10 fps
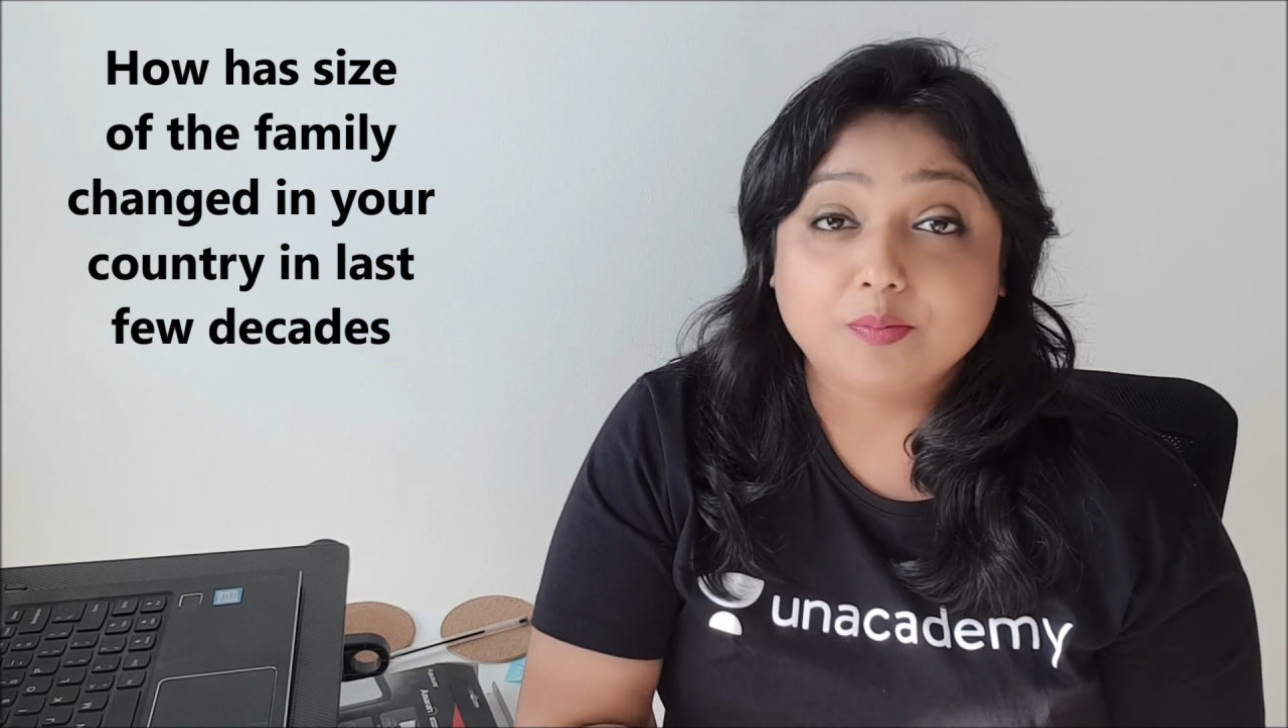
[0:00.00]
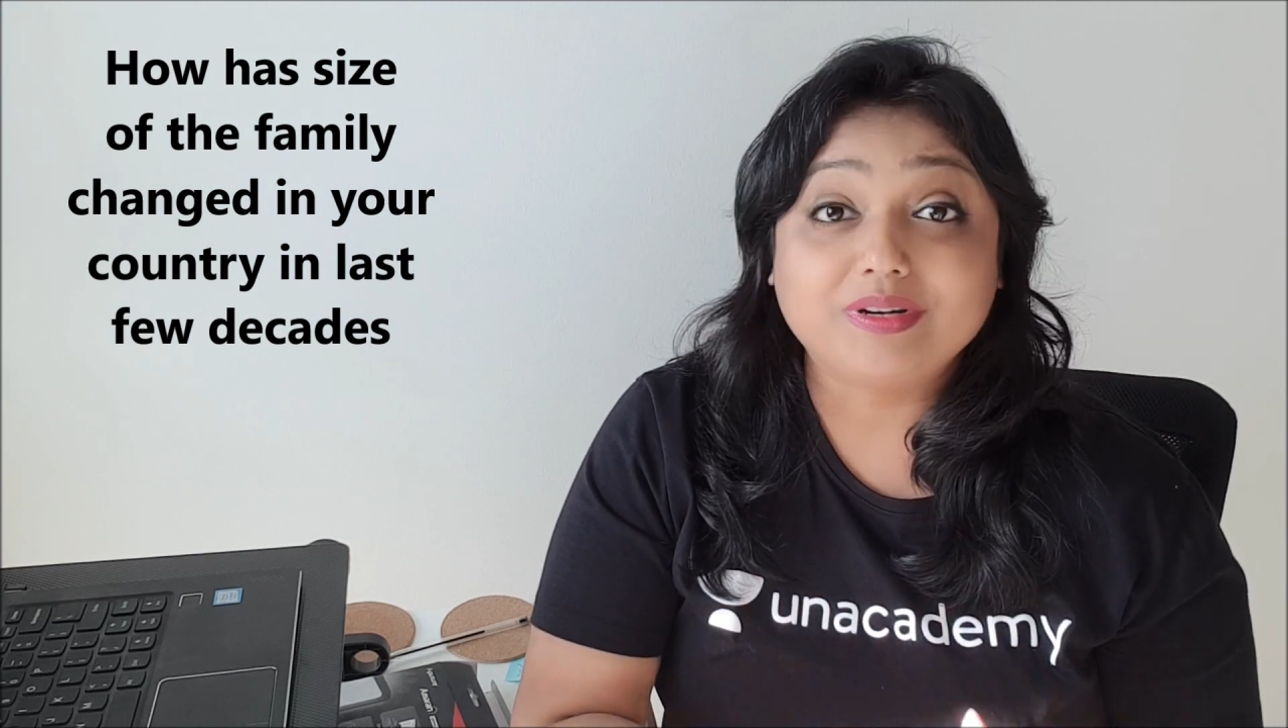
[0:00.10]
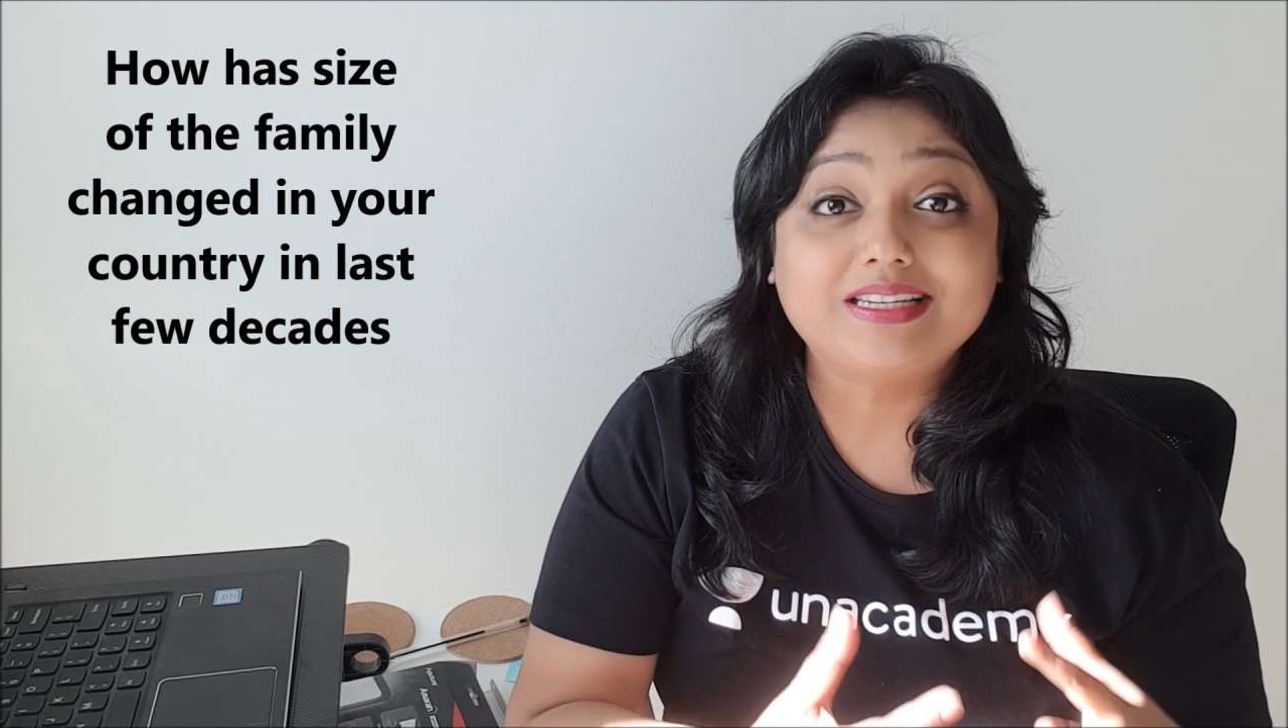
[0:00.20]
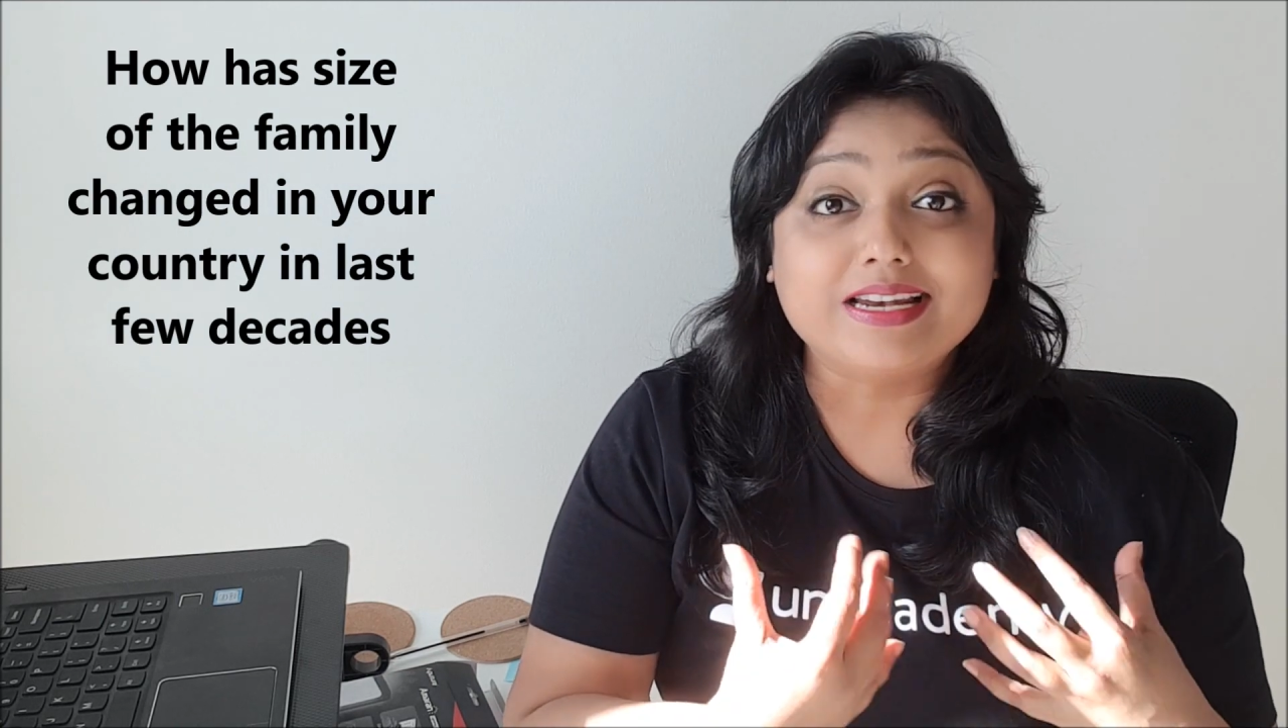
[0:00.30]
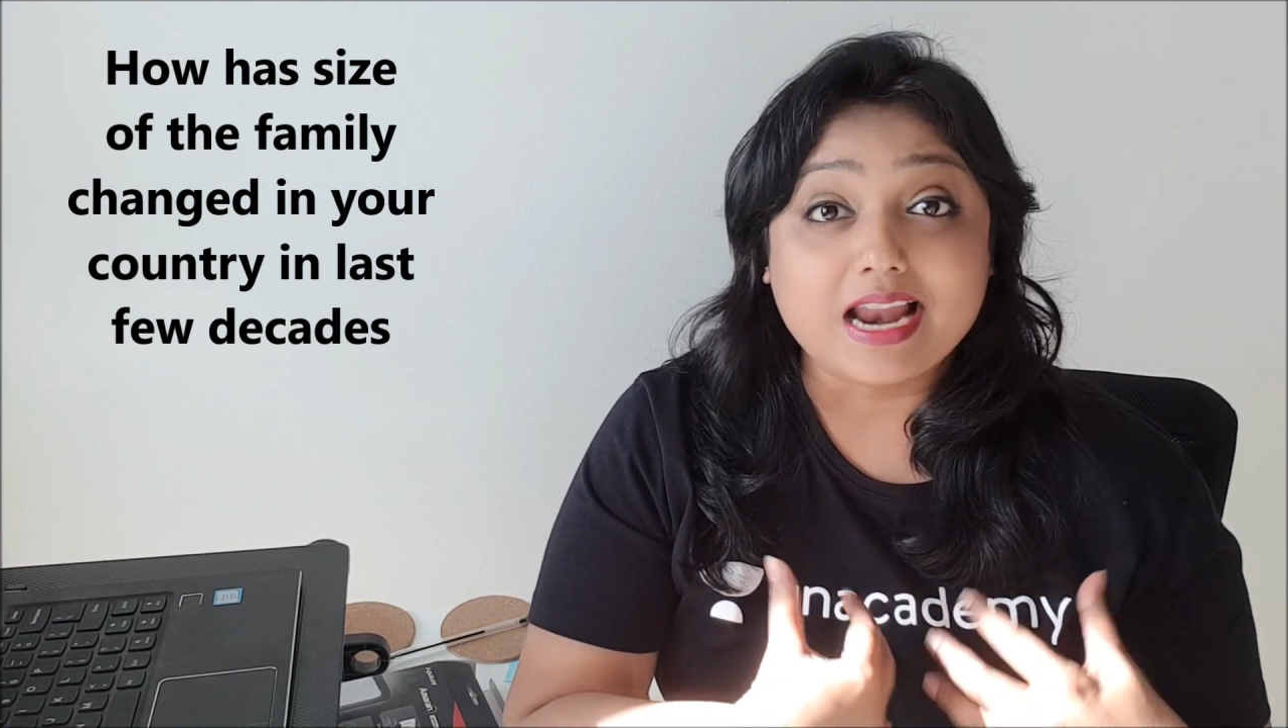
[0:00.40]

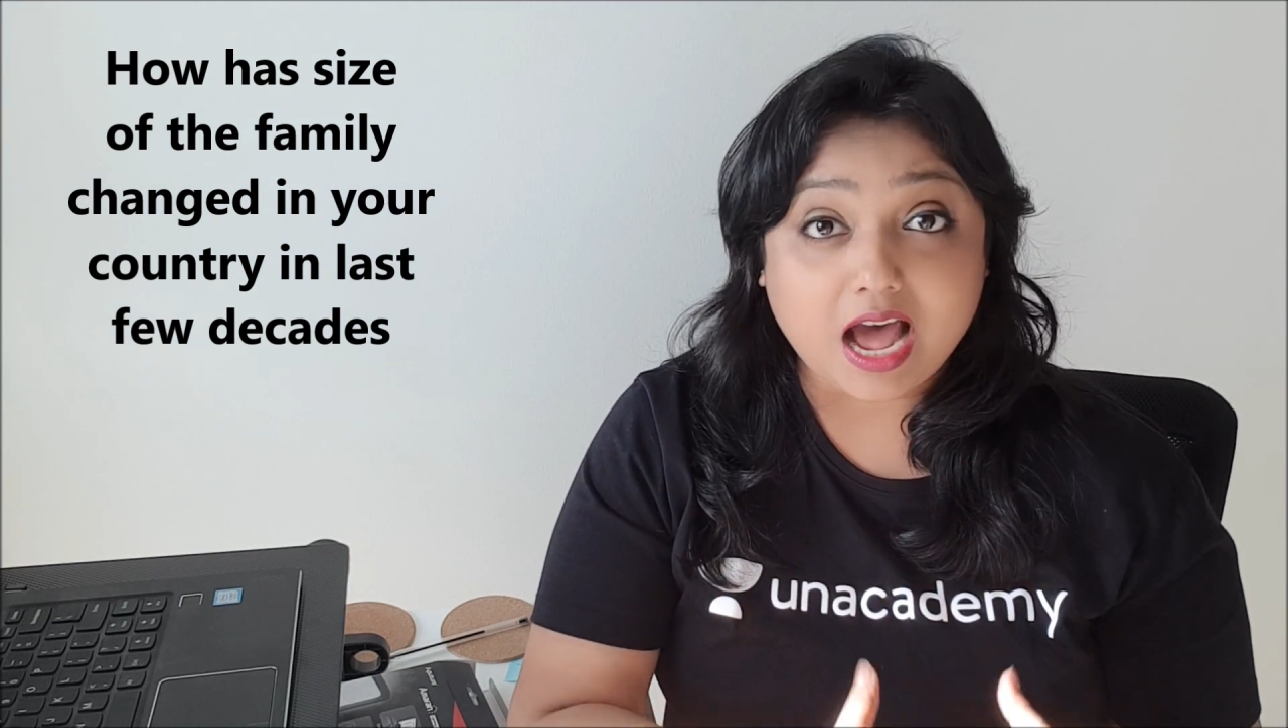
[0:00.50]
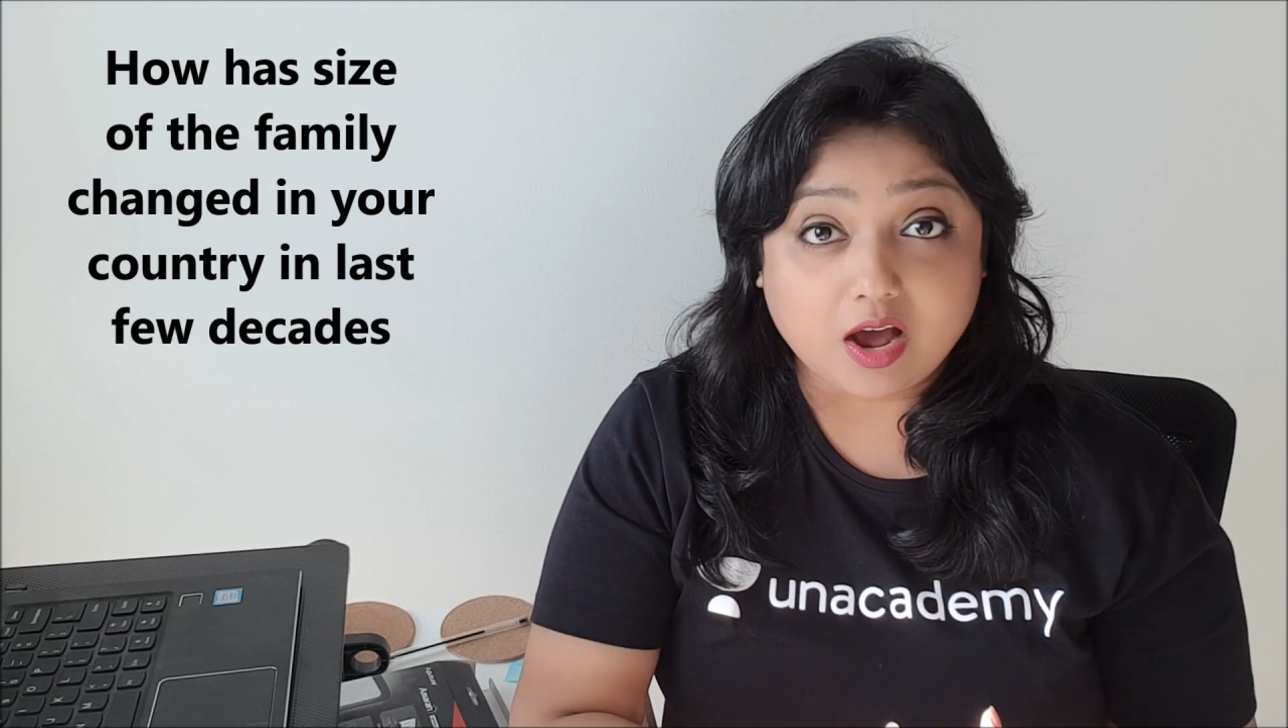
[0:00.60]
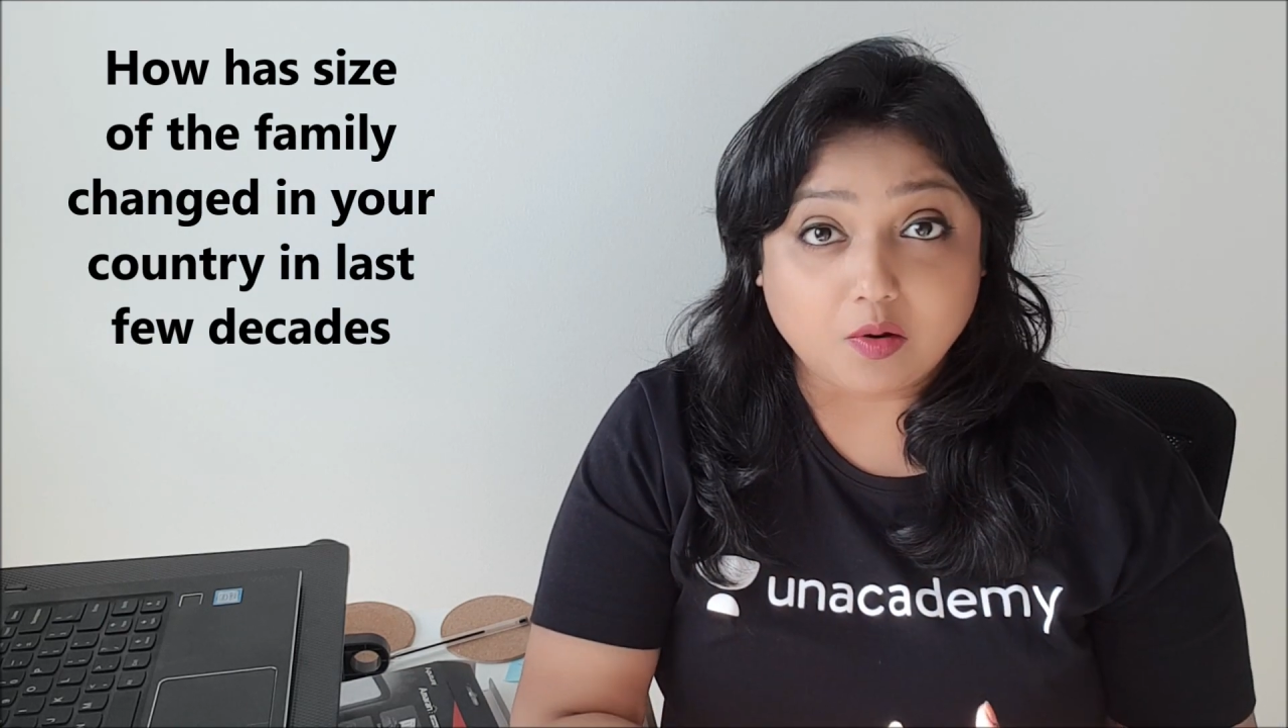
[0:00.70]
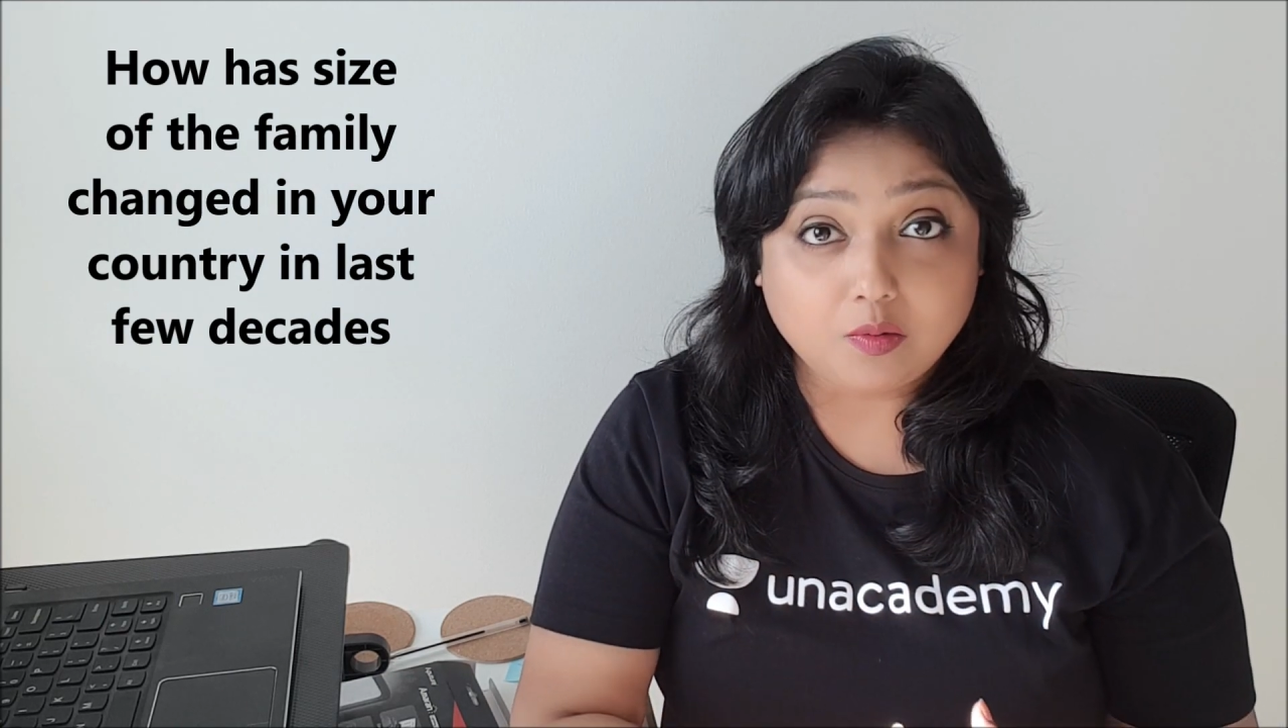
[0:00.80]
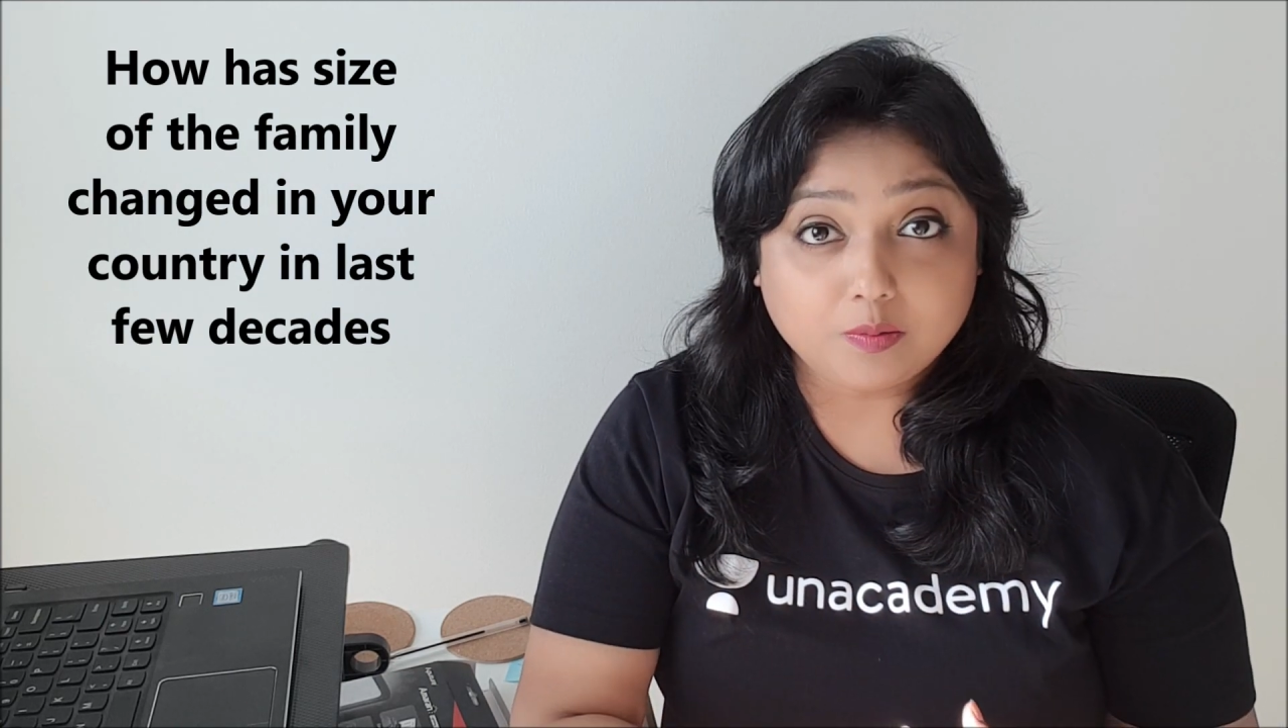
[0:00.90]
But
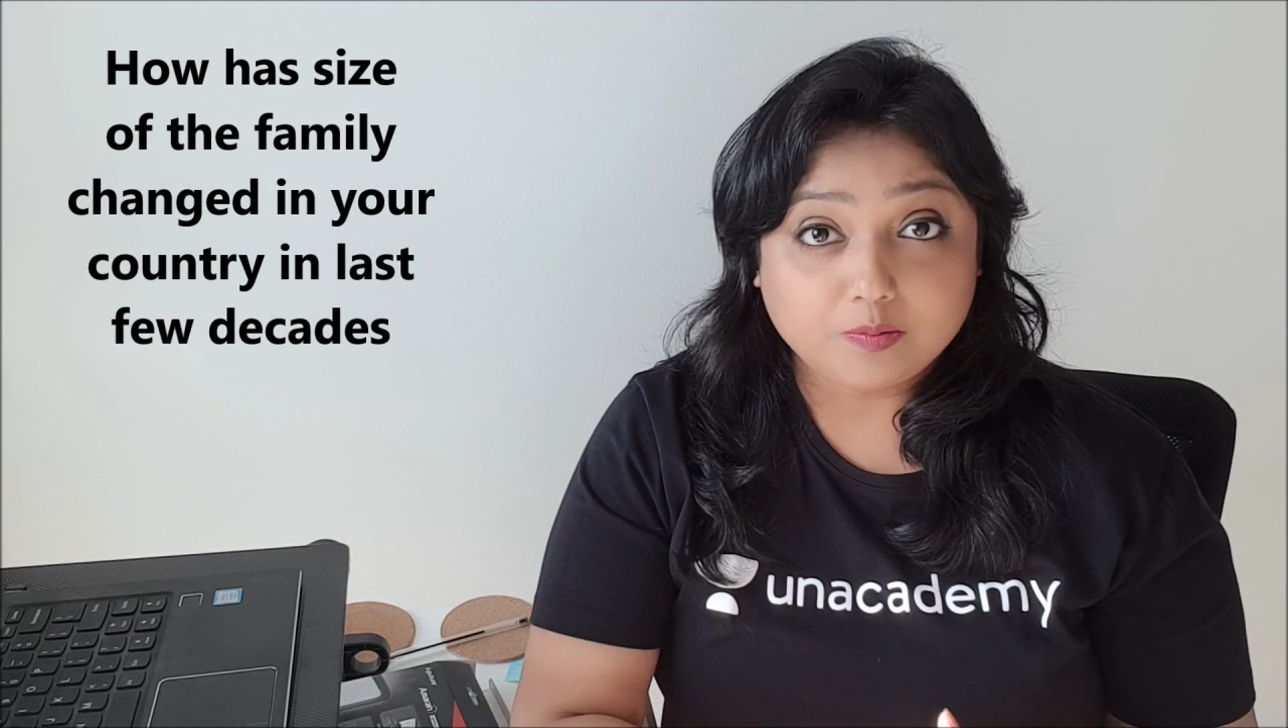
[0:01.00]
now,